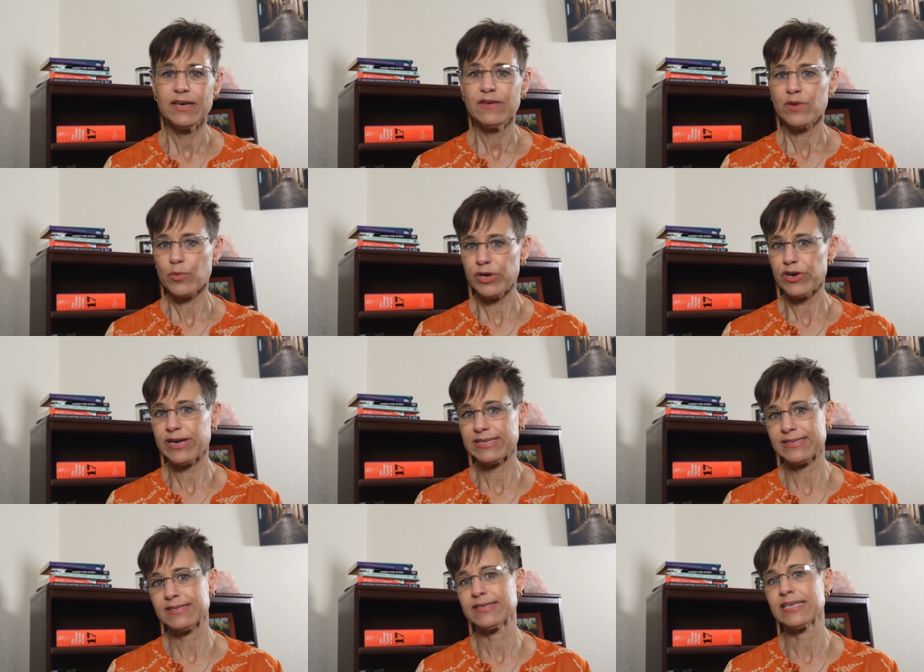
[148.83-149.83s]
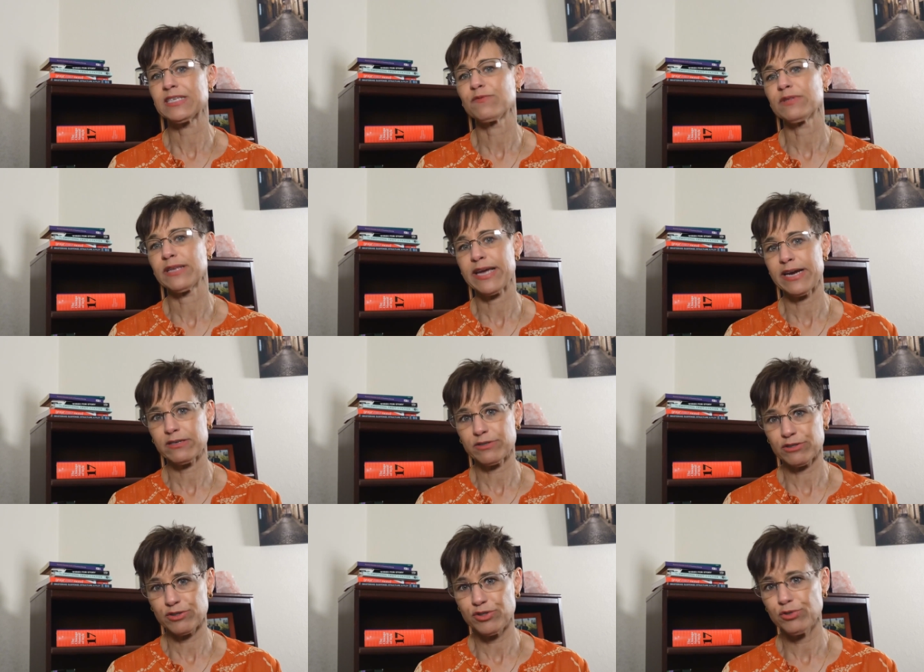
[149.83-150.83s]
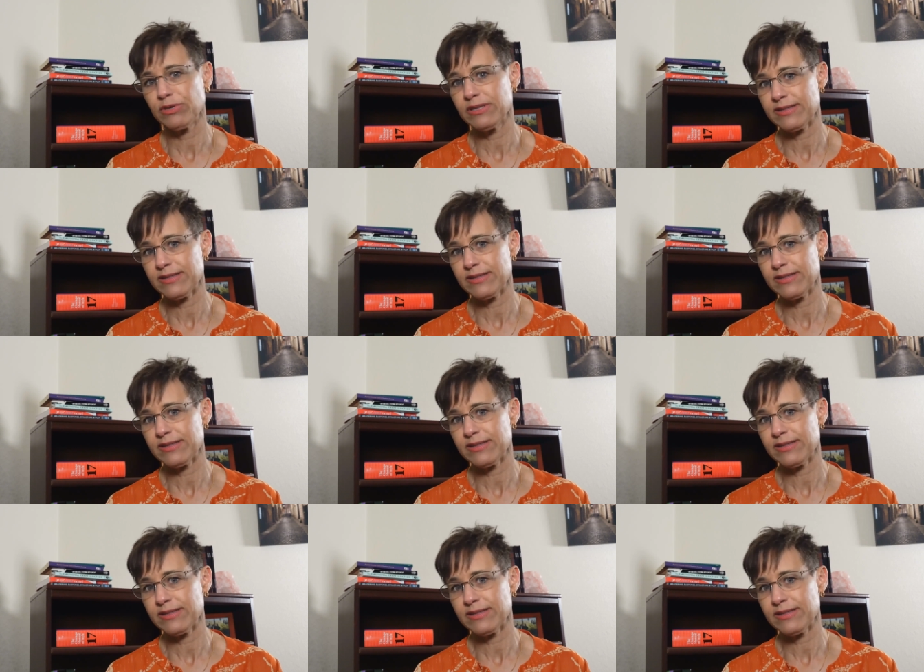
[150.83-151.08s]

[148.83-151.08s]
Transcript: The reader gets a sense of what the character is doing,